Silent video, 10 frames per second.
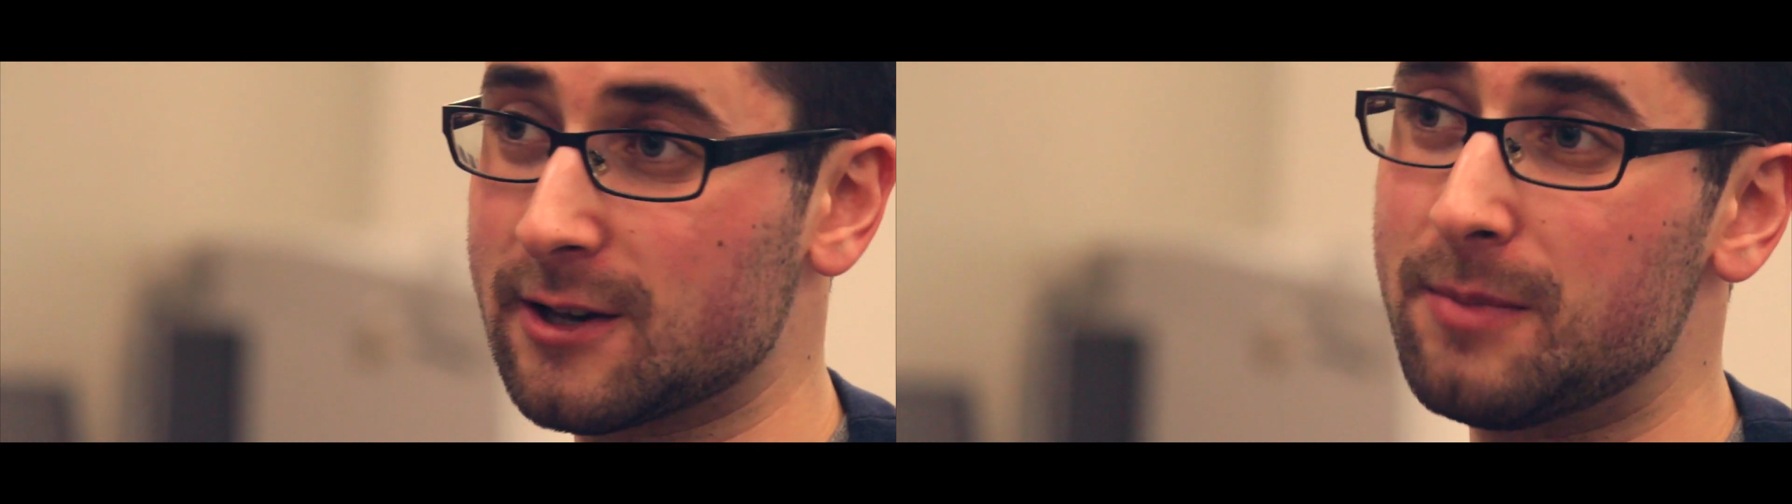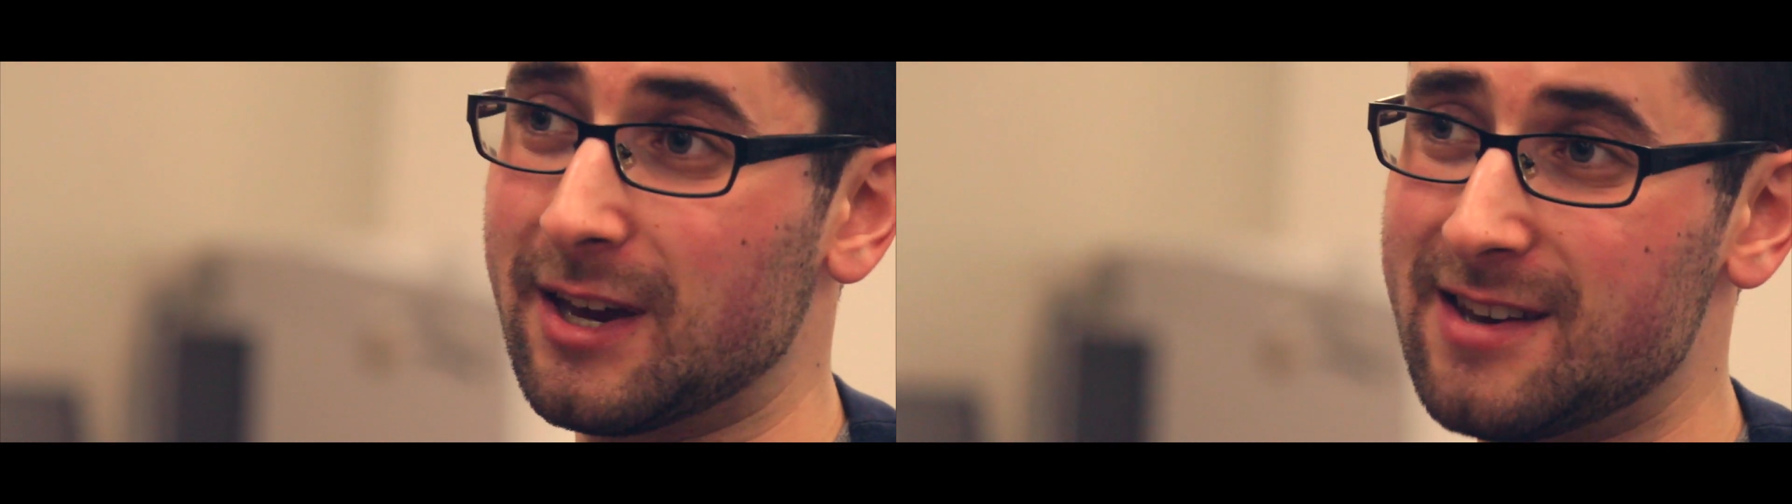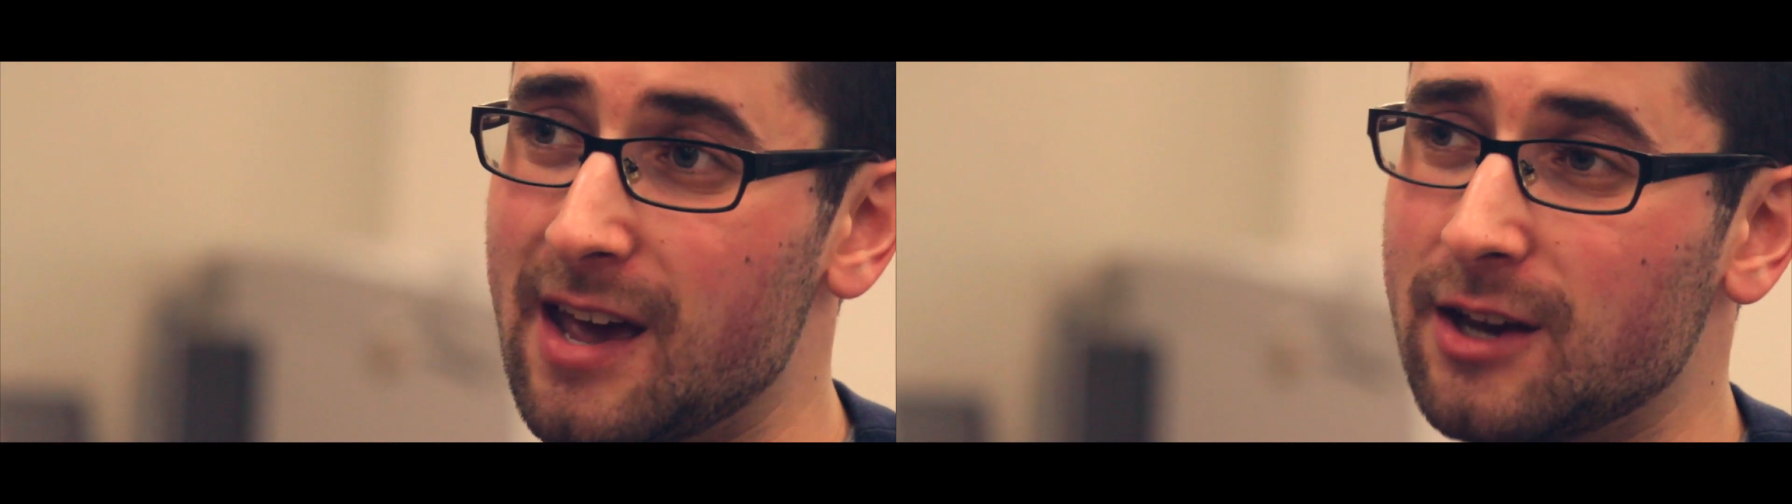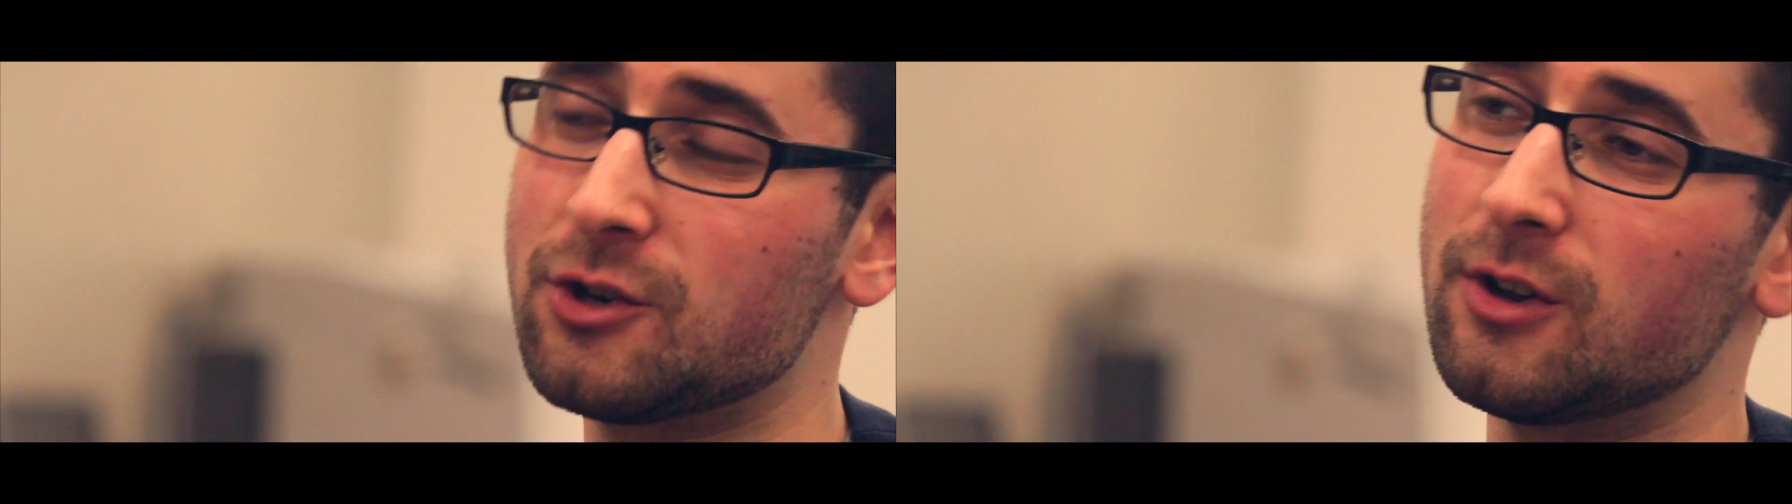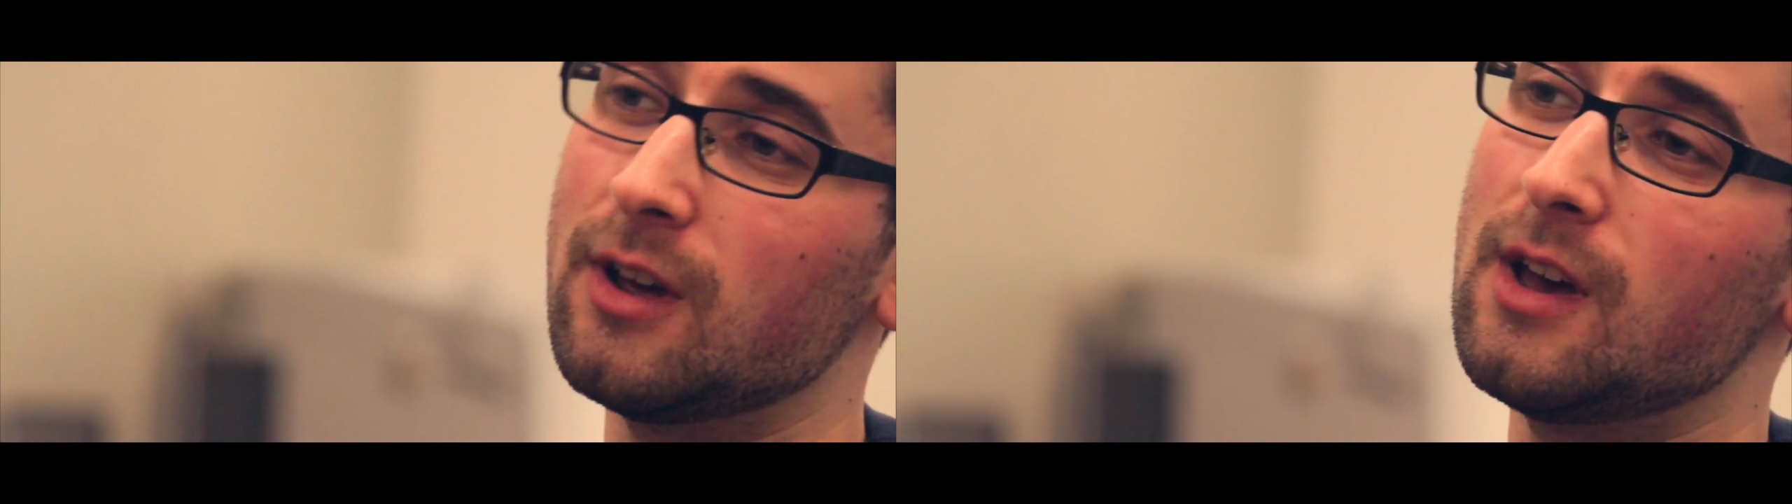
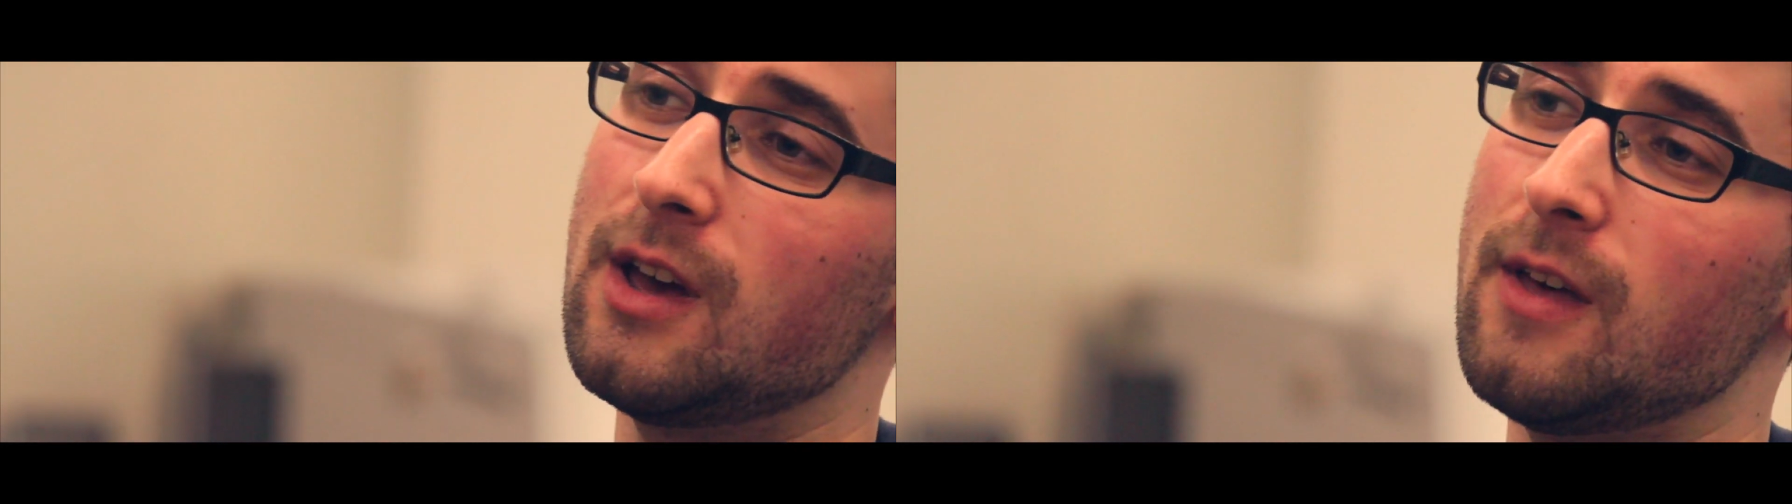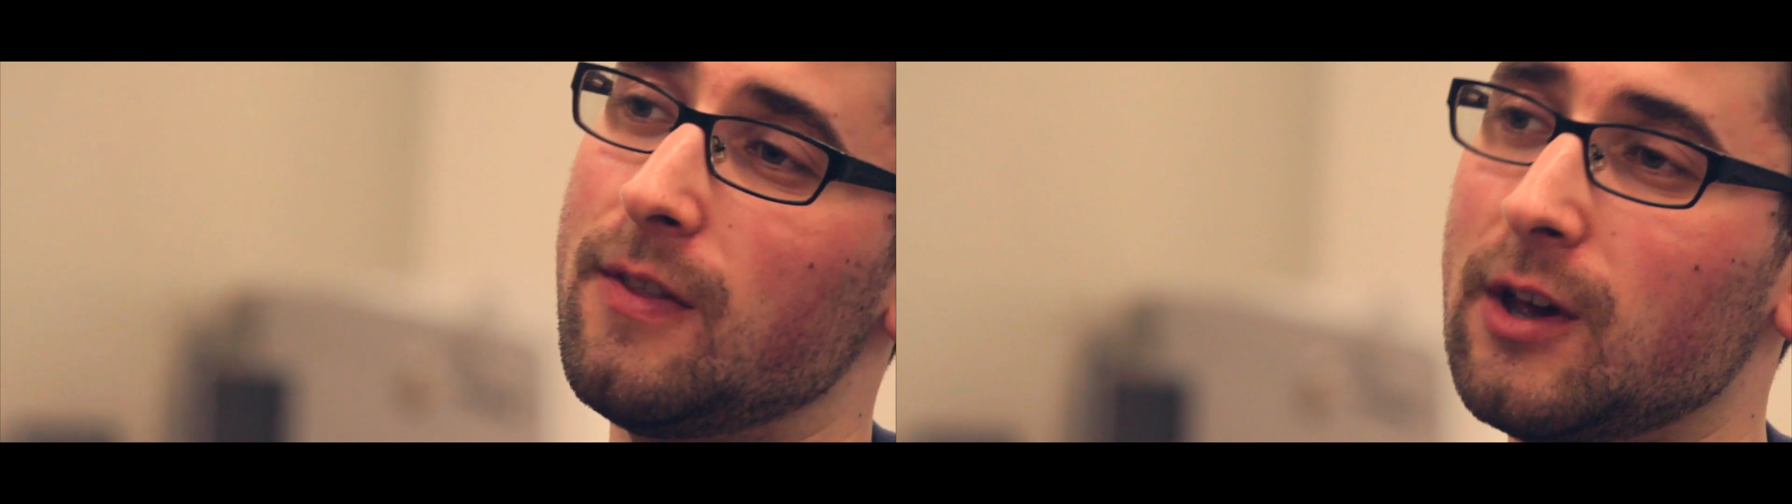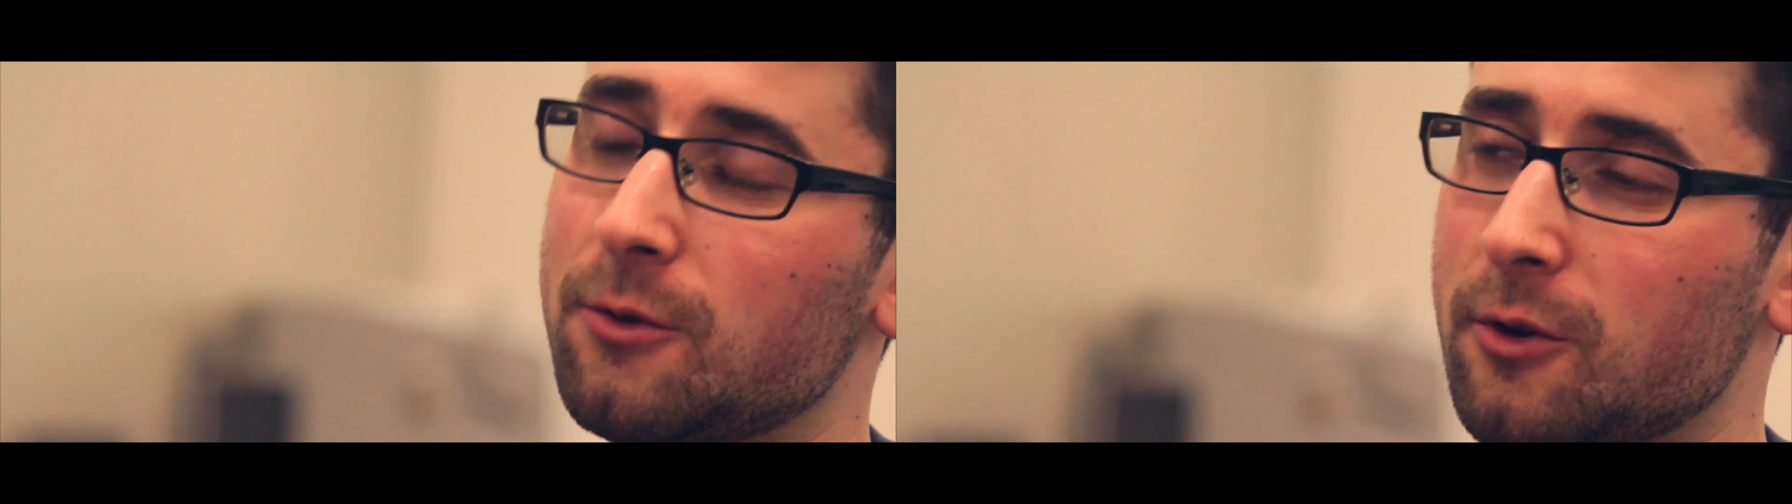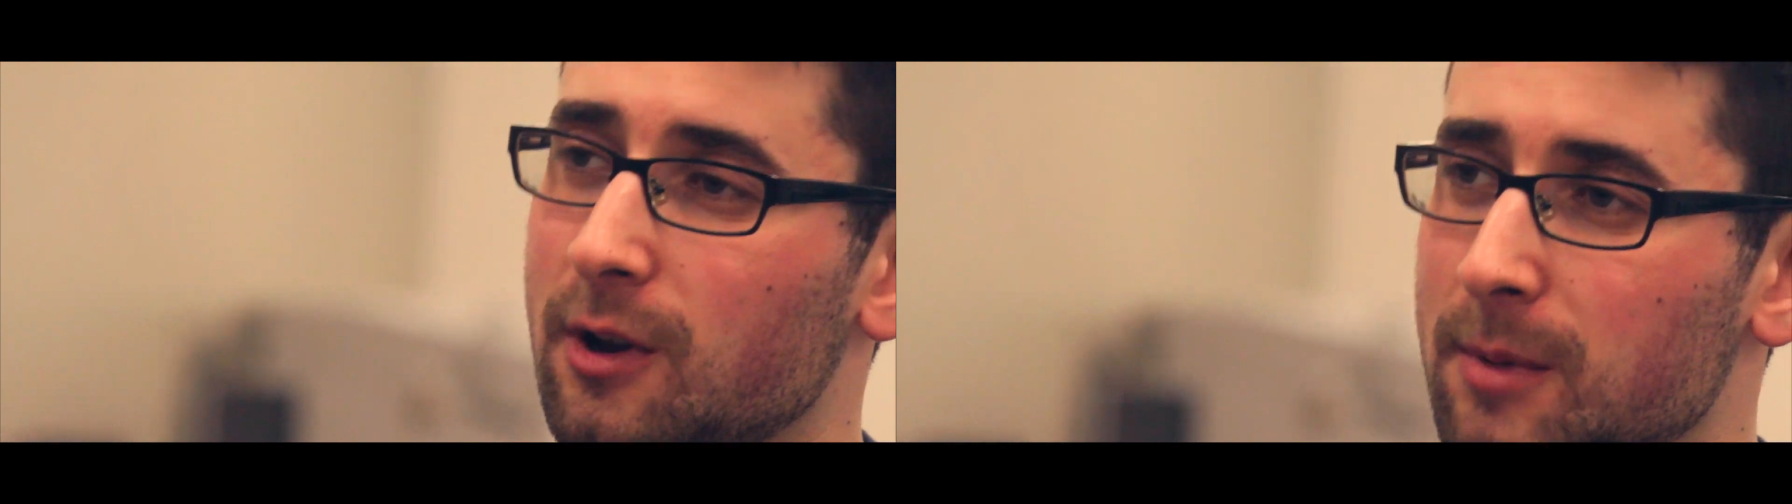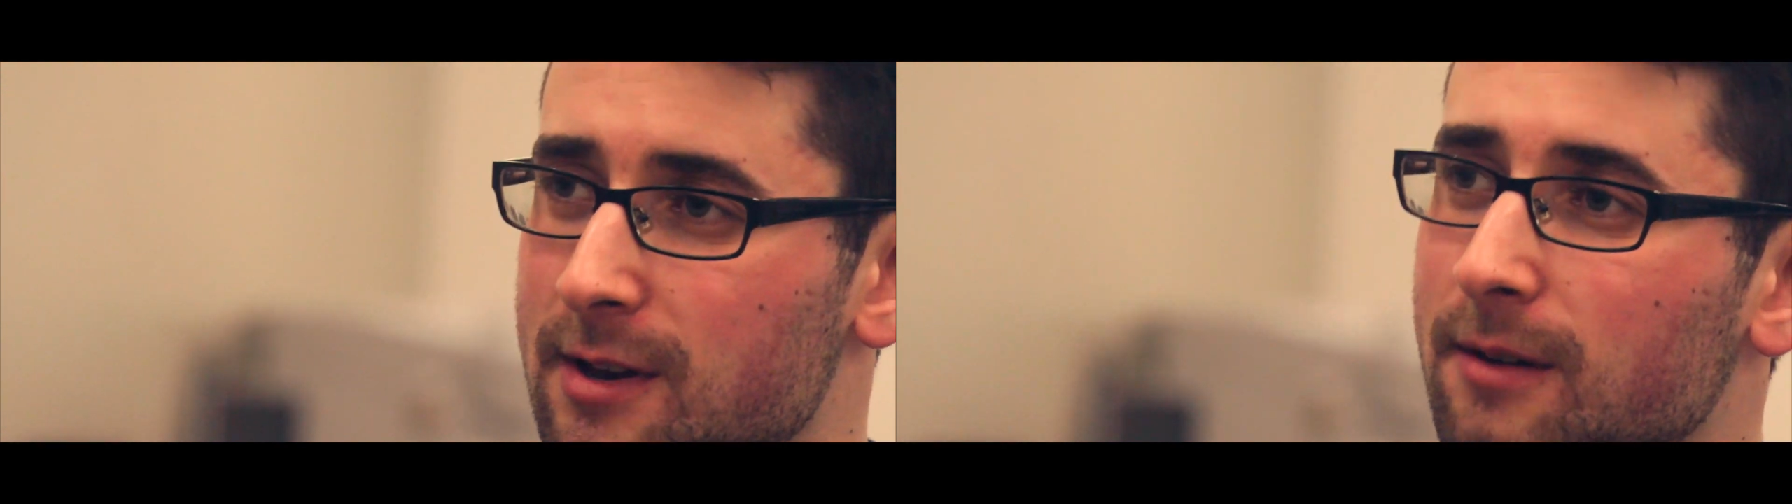expectation that things were going to be